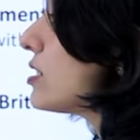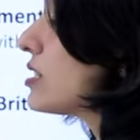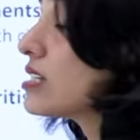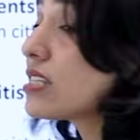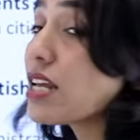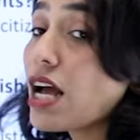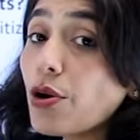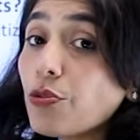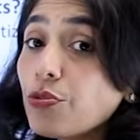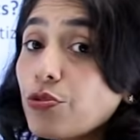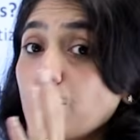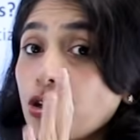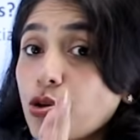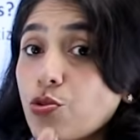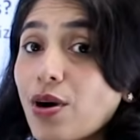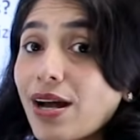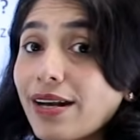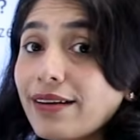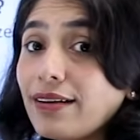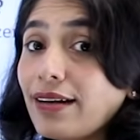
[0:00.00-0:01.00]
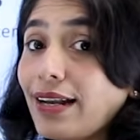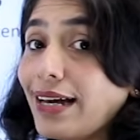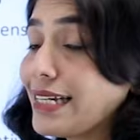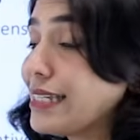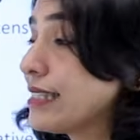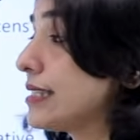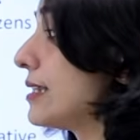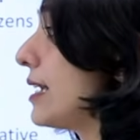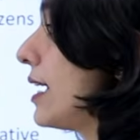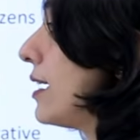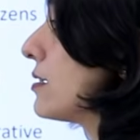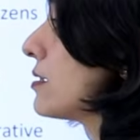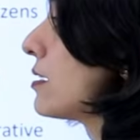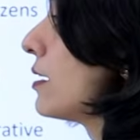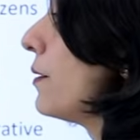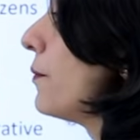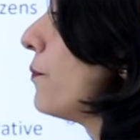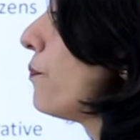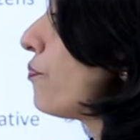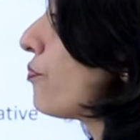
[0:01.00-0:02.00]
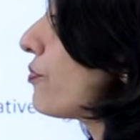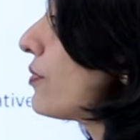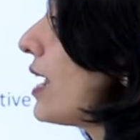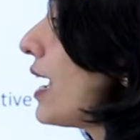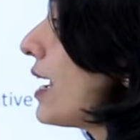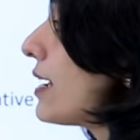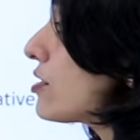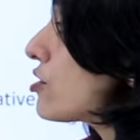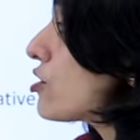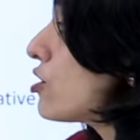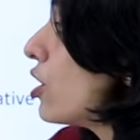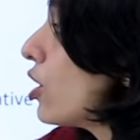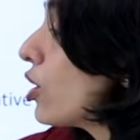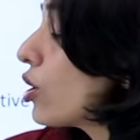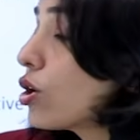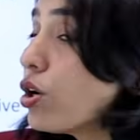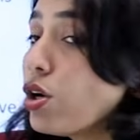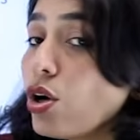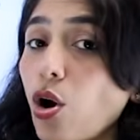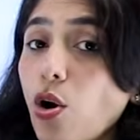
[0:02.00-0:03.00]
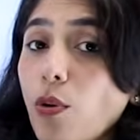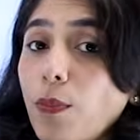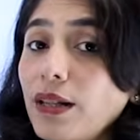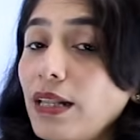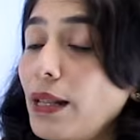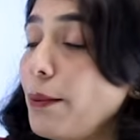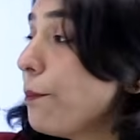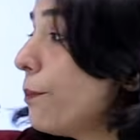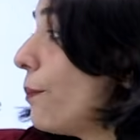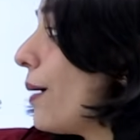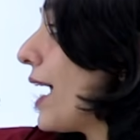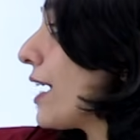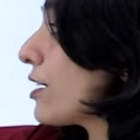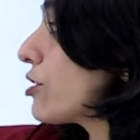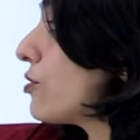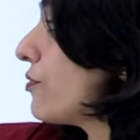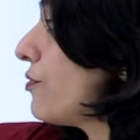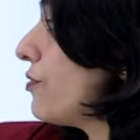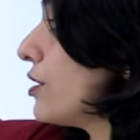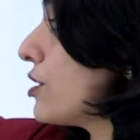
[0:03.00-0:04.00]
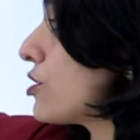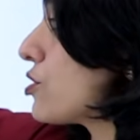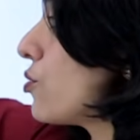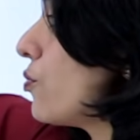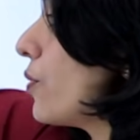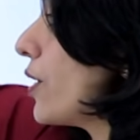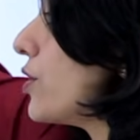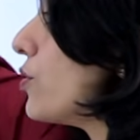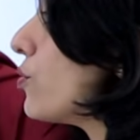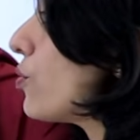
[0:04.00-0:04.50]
this is how you analyze that. Next, global impact of it, where